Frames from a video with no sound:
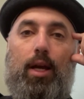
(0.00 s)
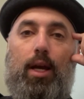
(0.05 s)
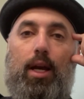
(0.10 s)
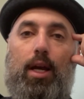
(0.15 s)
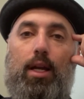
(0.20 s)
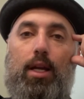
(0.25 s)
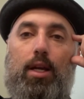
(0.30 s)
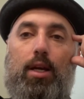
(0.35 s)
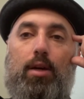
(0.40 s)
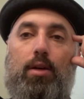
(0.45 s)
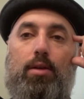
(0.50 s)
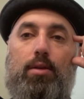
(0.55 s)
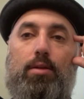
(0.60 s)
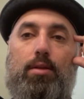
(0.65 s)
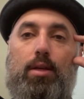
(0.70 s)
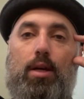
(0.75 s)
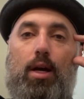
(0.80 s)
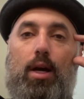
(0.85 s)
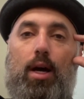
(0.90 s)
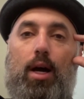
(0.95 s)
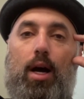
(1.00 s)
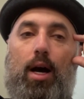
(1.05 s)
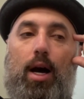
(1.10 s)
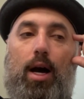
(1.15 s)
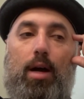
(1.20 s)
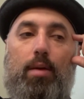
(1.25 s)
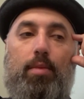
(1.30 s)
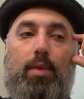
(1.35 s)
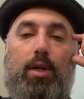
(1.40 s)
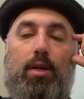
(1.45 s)
And he goes,
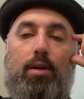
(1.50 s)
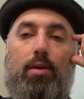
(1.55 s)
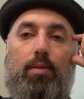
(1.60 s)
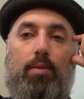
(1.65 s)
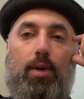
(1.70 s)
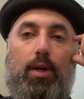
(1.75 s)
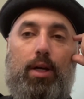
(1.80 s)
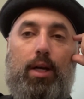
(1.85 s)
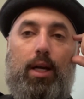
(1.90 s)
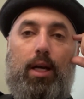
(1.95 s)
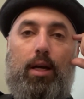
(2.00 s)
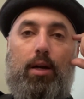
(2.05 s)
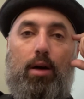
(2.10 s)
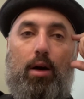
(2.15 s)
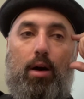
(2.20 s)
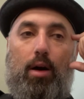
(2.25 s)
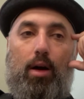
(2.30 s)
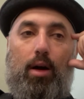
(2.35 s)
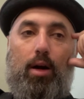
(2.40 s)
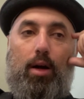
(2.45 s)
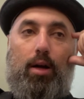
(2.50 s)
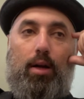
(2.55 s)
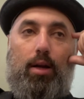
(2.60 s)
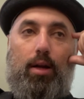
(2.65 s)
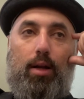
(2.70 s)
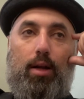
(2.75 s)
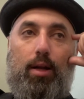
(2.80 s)
I'm into working hard